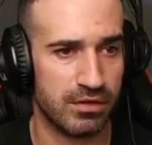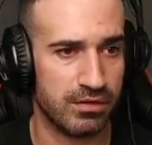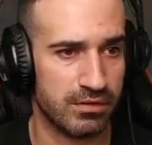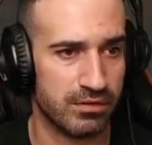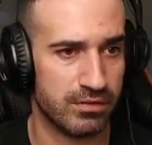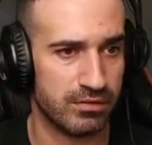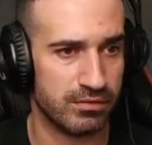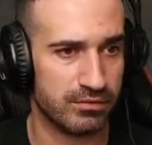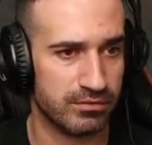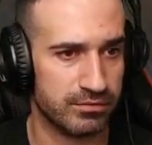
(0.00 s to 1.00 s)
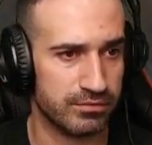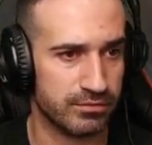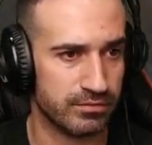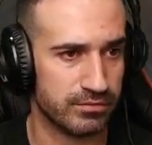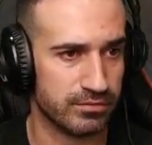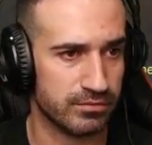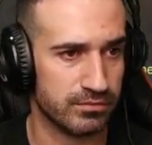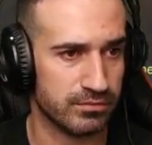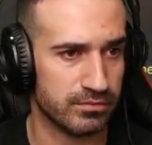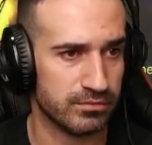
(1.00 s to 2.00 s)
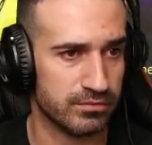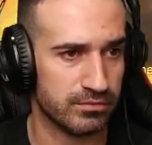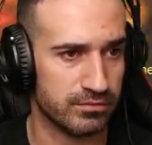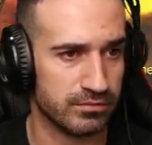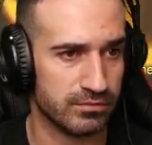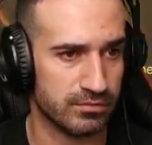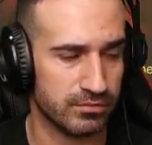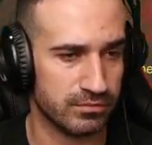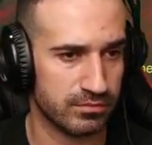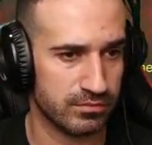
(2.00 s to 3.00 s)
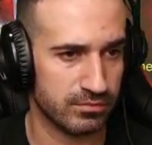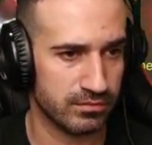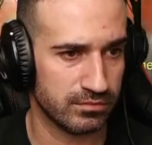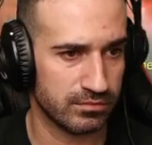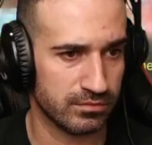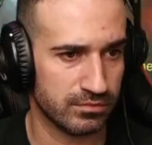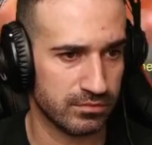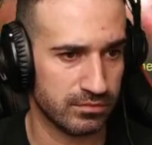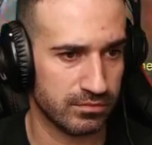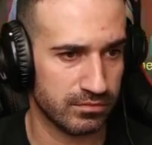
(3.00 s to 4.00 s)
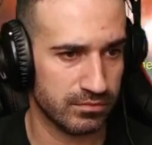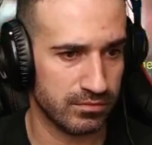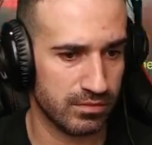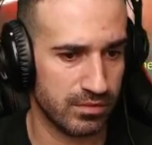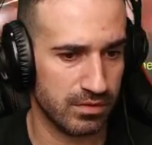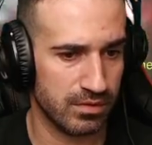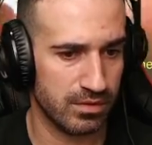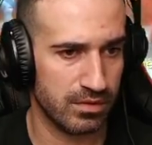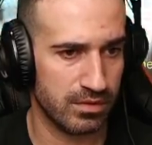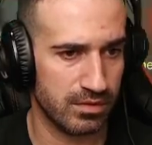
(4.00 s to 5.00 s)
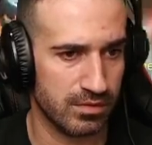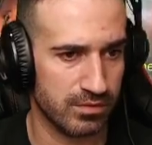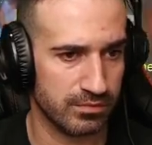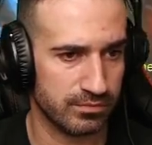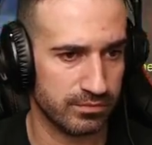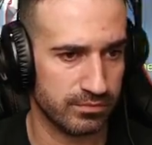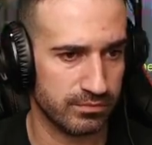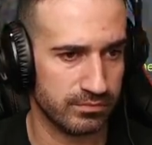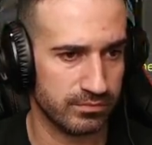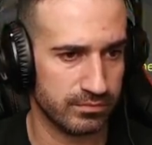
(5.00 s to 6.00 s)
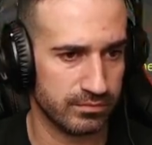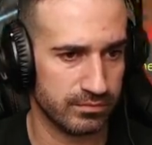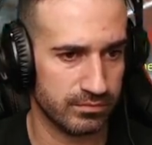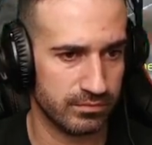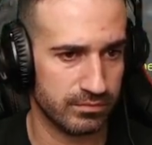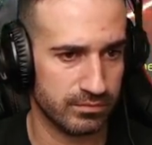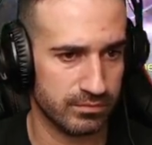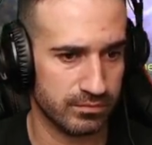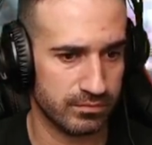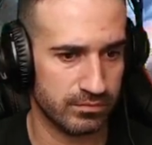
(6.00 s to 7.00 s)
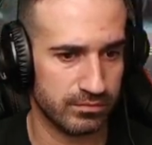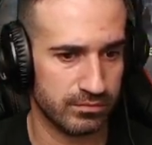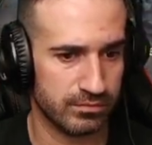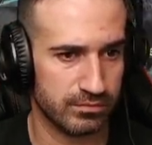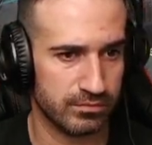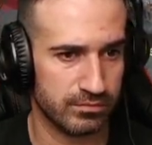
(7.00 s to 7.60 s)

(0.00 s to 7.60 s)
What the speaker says: Nobody speaks.